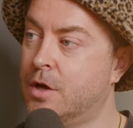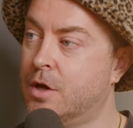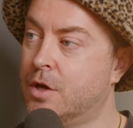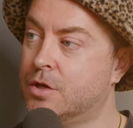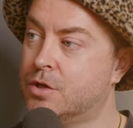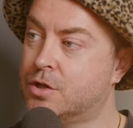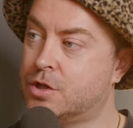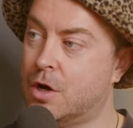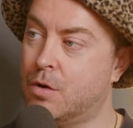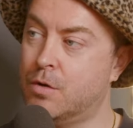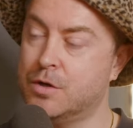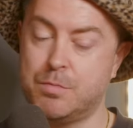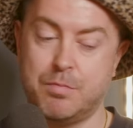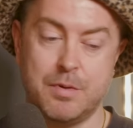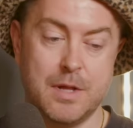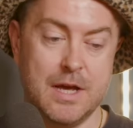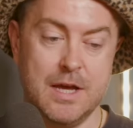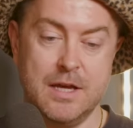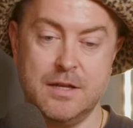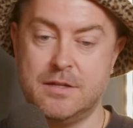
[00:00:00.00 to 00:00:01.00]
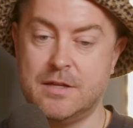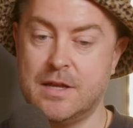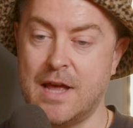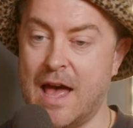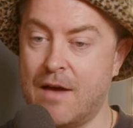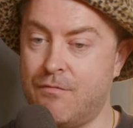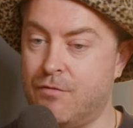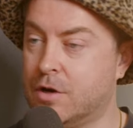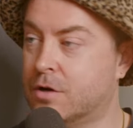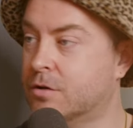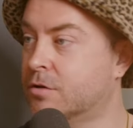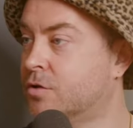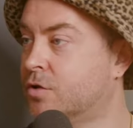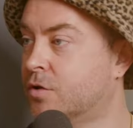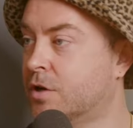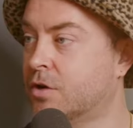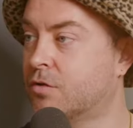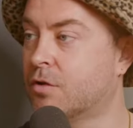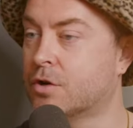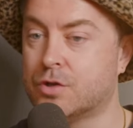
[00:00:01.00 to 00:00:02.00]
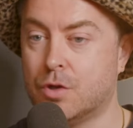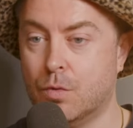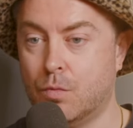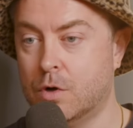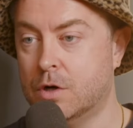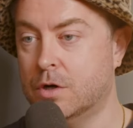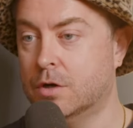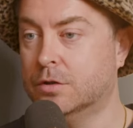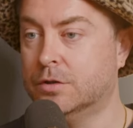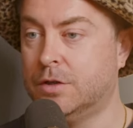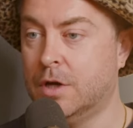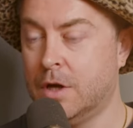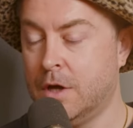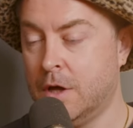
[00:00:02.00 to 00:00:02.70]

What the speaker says: So it's played every country across the world.